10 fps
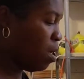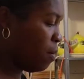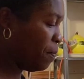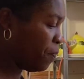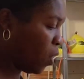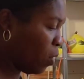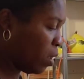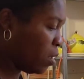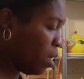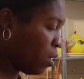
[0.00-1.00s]
then
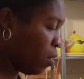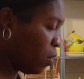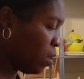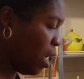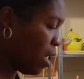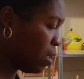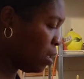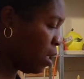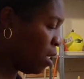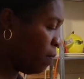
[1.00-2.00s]
I'm going to tuck those
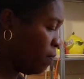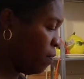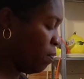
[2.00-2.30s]
sides in. I'm going